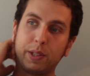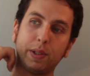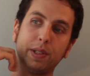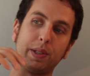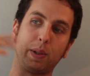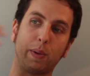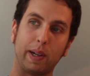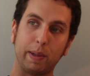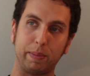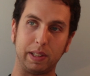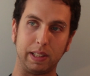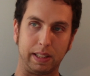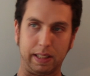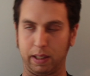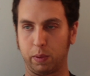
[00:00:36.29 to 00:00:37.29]
And so I was
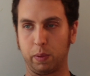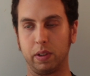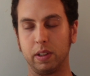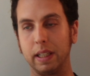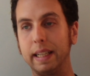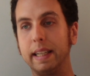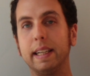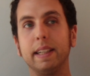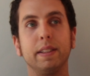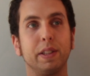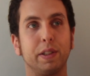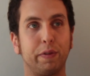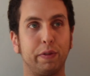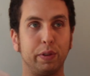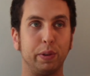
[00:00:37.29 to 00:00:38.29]
incredibly sick one day. I
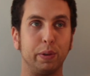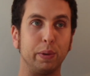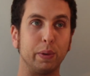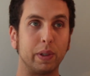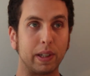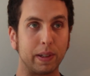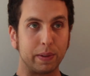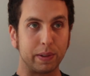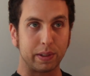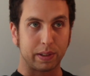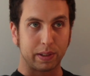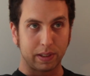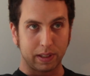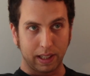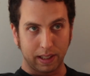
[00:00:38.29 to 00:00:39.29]
had this flu, and I
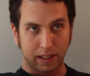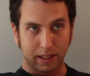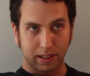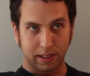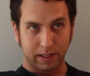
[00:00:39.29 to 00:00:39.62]
was